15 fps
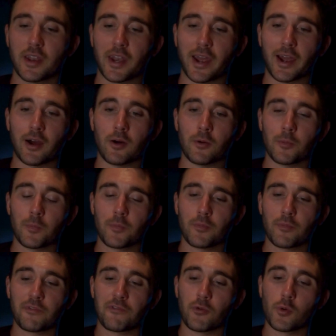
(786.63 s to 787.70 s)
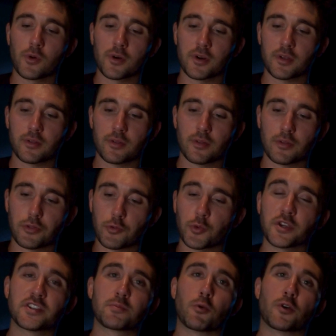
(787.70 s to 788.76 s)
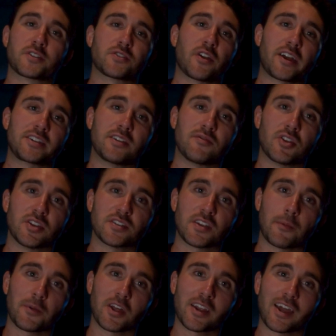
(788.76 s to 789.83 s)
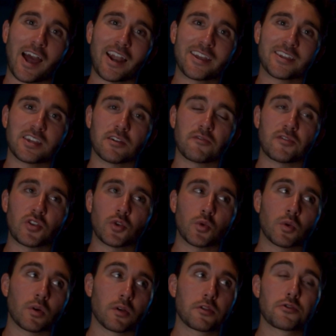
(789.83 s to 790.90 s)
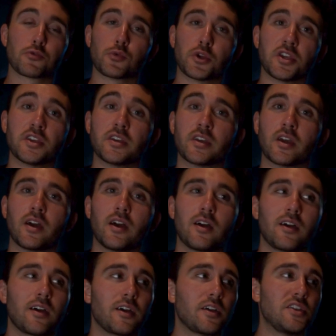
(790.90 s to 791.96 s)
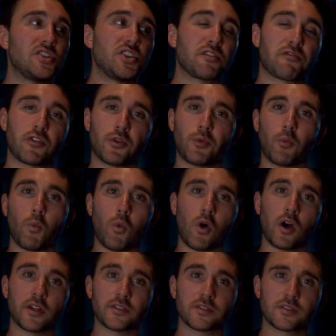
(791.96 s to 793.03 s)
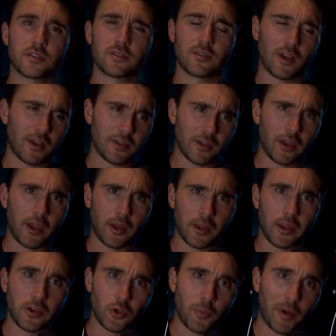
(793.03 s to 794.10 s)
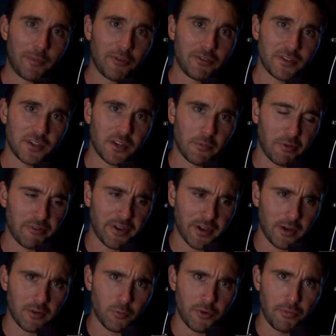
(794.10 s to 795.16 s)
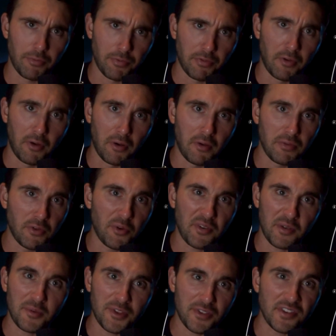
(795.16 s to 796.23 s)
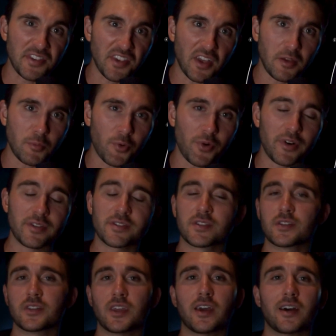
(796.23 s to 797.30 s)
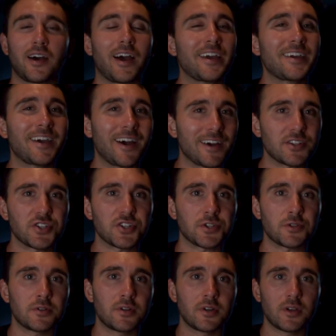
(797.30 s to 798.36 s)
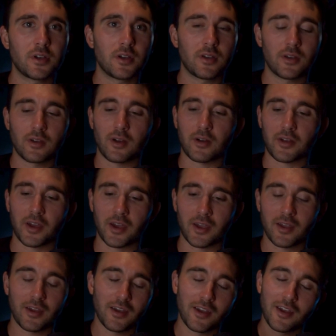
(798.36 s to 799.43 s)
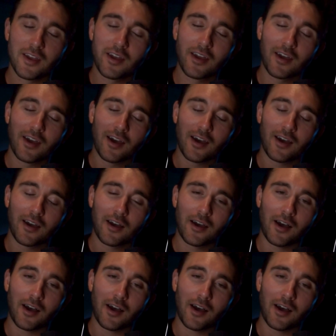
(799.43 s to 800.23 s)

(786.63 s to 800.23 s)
Now, for 3 sports or activities, I'm going to kind of give you 3 different ones. And you might be listening and be like, well, duh, don't give me the same ones. Yeah, I got you. Okay? Bad.